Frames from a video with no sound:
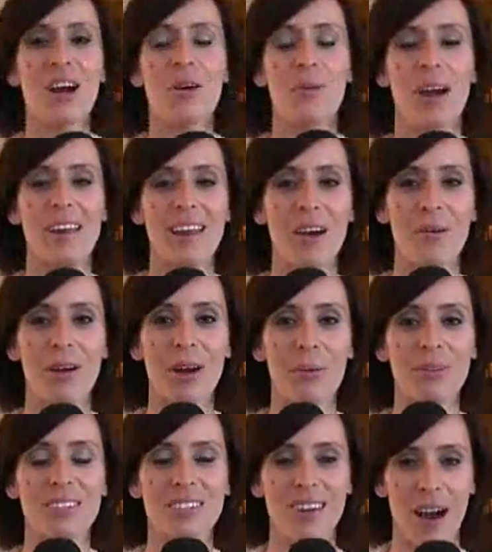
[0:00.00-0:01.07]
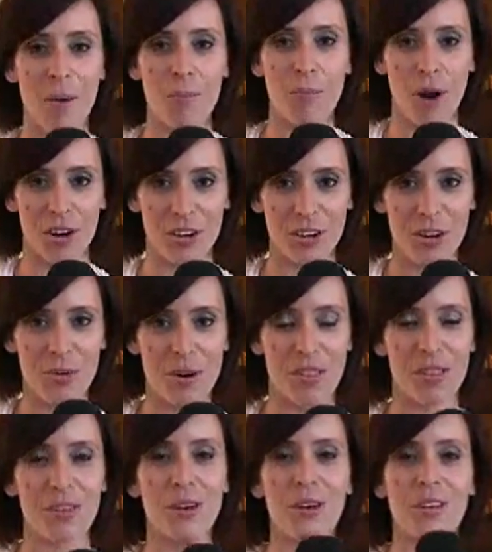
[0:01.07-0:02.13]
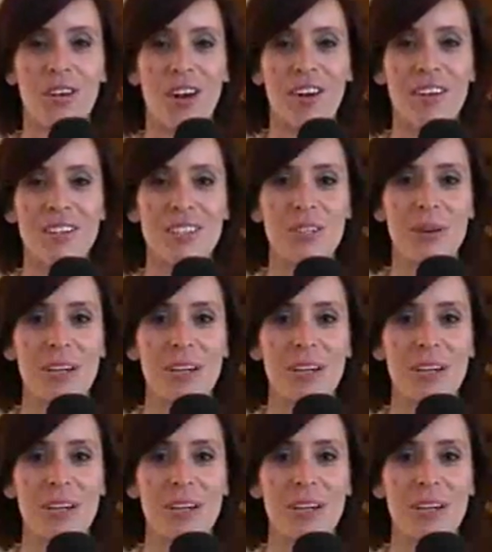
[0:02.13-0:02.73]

Right now we're here with Scott Bruckner, one of the local artists who